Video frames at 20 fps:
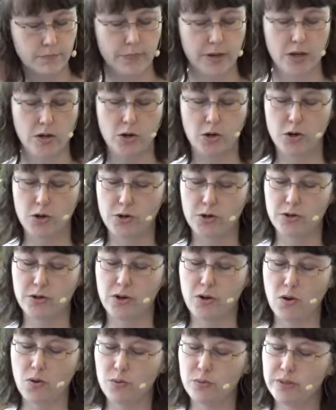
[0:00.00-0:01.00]
but
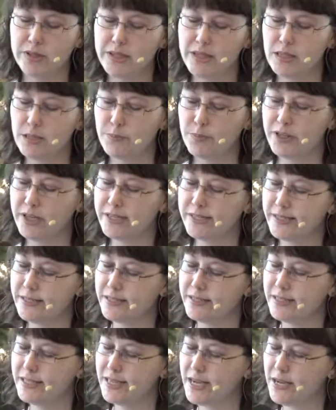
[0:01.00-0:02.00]
heard only the
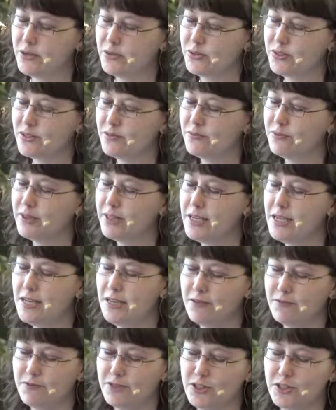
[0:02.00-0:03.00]
pleasant sounds of
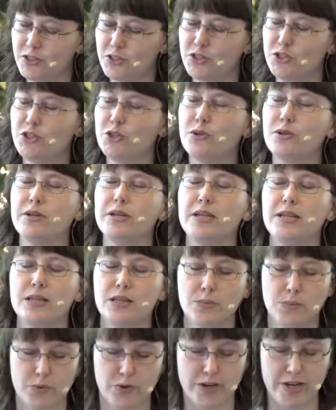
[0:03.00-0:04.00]
leaves stirring
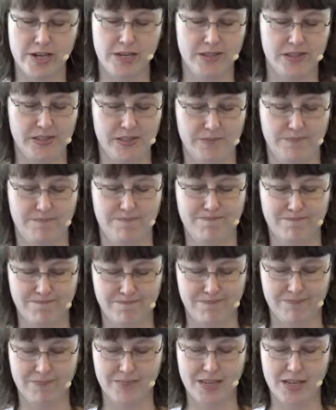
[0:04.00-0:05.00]
in the breeze.
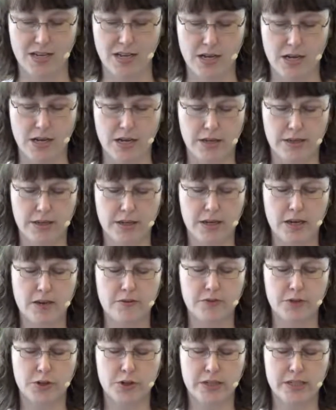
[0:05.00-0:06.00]
The
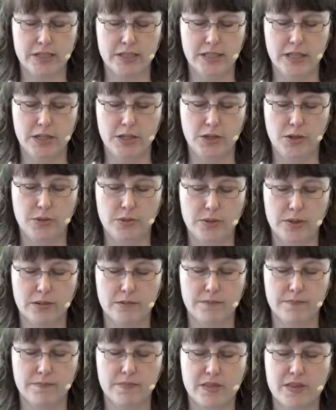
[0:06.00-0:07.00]
governor continued,
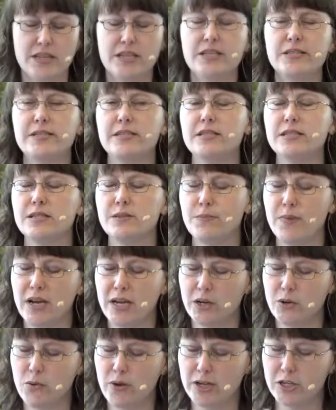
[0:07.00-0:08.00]
"This is
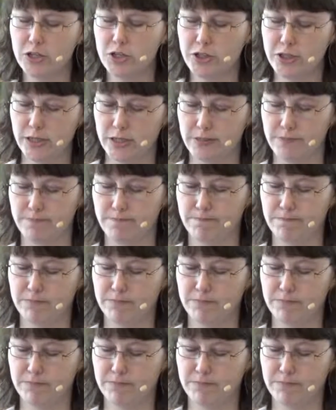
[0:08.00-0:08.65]
my question.